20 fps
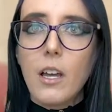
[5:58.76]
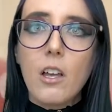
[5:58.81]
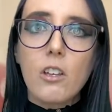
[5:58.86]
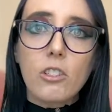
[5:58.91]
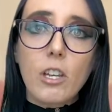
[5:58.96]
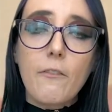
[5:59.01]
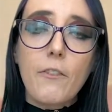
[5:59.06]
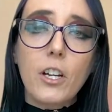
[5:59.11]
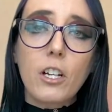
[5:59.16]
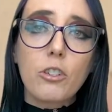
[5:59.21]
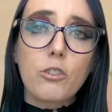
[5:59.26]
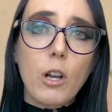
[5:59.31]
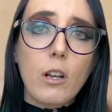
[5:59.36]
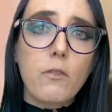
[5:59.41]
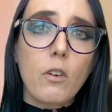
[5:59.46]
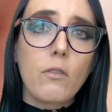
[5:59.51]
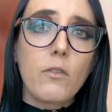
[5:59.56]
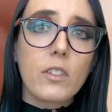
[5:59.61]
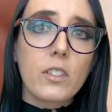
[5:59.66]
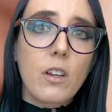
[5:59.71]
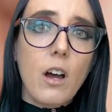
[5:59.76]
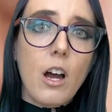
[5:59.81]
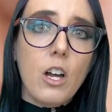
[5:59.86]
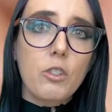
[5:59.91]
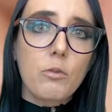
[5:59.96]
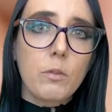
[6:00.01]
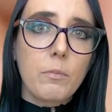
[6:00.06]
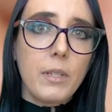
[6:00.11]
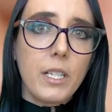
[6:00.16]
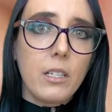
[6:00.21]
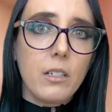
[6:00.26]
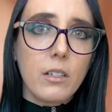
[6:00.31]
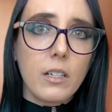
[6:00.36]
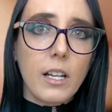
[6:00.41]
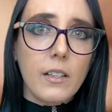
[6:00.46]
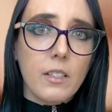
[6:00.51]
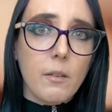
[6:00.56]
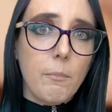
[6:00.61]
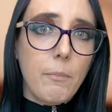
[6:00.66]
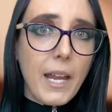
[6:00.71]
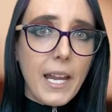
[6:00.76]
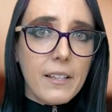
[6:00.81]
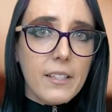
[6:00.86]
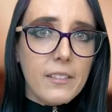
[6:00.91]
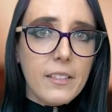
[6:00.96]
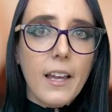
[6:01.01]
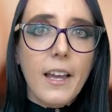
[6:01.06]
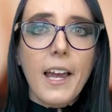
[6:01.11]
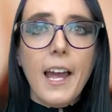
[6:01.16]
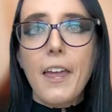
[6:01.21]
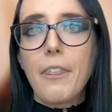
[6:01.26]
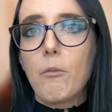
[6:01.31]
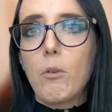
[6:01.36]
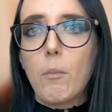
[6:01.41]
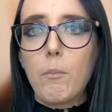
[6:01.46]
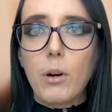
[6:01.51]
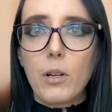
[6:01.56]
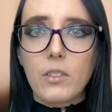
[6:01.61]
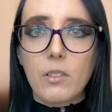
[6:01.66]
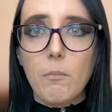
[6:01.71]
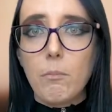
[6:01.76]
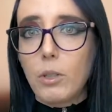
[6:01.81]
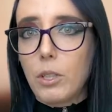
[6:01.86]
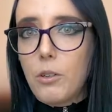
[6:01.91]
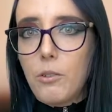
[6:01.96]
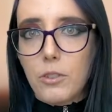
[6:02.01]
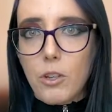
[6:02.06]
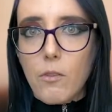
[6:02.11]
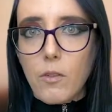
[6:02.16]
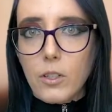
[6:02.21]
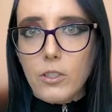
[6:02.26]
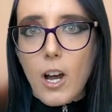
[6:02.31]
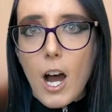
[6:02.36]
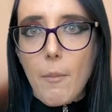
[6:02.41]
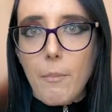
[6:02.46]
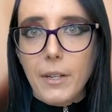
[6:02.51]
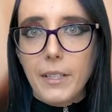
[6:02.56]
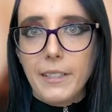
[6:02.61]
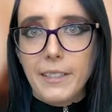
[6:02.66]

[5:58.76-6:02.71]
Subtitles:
So I figured Dreadful Visage would be good as a base, and then we'll put some blues over top it